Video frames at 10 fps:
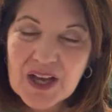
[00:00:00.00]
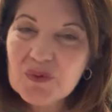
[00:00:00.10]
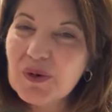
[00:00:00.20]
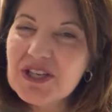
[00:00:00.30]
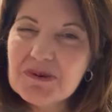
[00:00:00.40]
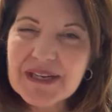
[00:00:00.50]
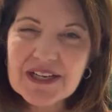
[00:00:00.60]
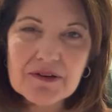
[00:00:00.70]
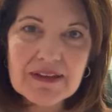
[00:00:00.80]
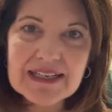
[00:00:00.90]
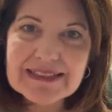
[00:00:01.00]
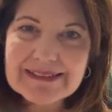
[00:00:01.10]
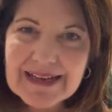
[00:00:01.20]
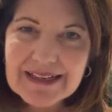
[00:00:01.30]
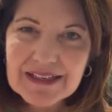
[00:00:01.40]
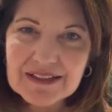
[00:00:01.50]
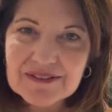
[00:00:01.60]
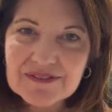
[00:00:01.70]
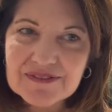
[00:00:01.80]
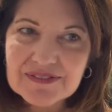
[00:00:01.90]
When you hear that
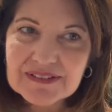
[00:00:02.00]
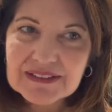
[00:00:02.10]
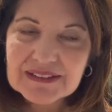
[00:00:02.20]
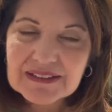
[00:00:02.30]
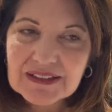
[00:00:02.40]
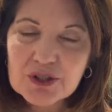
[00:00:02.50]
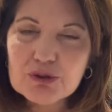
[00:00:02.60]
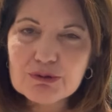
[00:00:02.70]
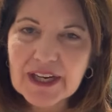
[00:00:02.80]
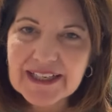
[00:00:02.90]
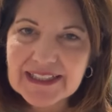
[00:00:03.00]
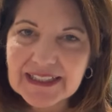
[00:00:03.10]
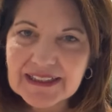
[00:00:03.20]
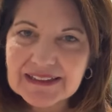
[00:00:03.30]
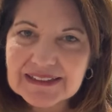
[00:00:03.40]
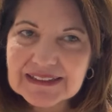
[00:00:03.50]
negative, grating,